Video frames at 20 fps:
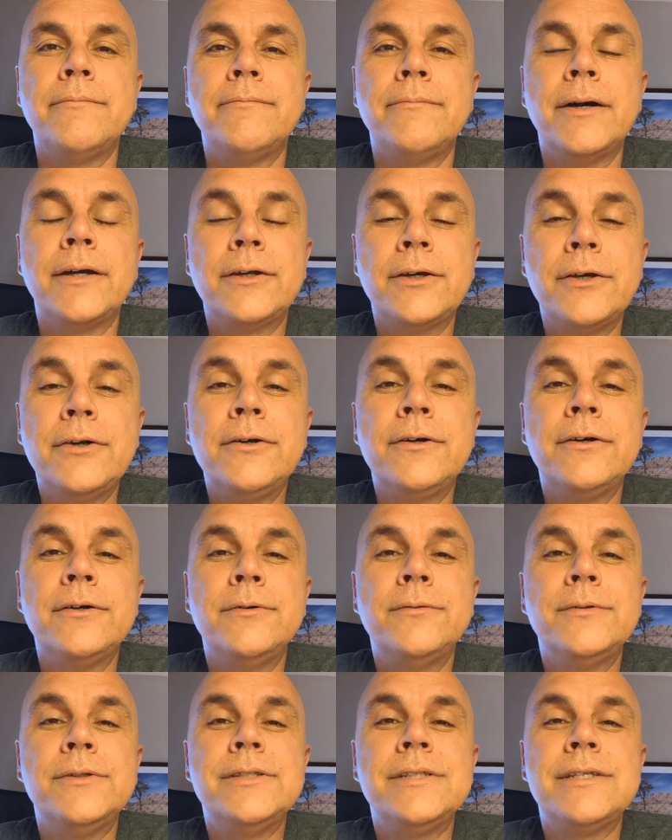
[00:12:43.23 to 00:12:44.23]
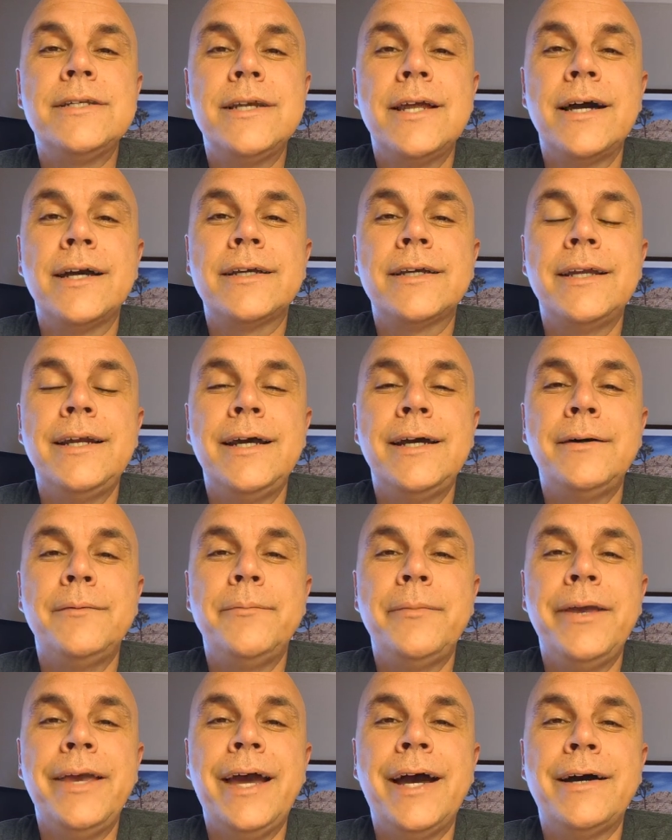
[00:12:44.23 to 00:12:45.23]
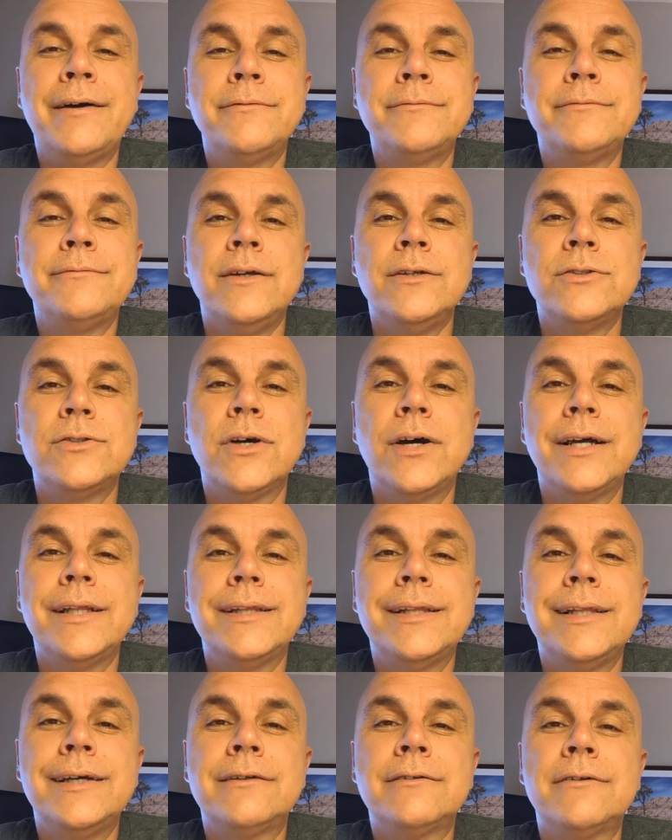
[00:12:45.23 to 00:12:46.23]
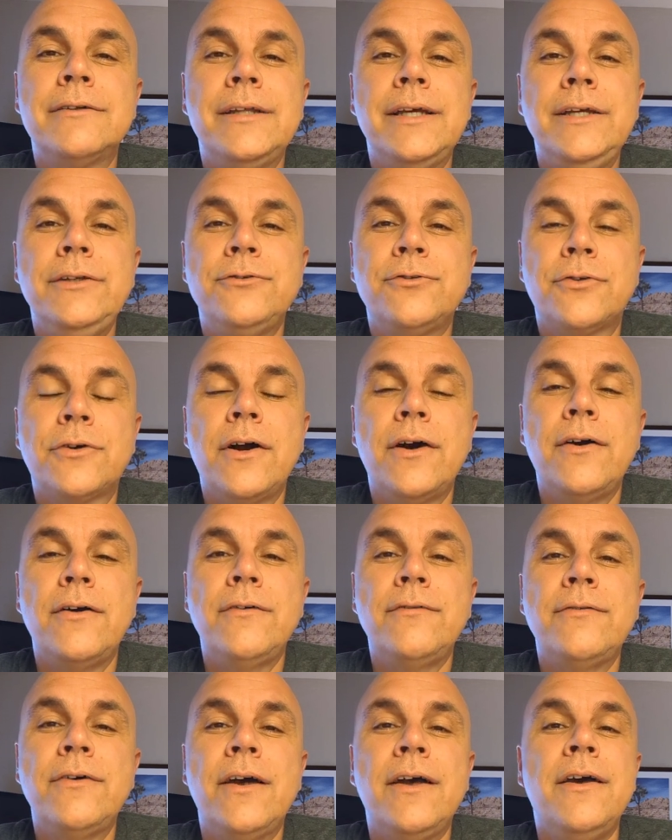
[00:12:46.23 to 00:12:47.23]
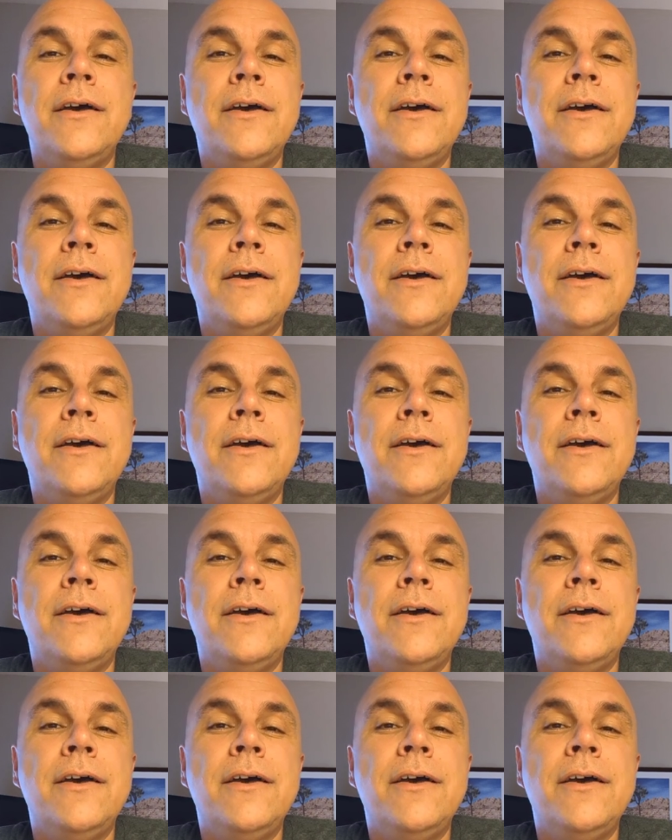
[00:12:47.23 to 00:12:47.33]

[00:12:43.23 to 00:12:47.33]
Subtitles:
But Google was not going to help me out. So I literally drove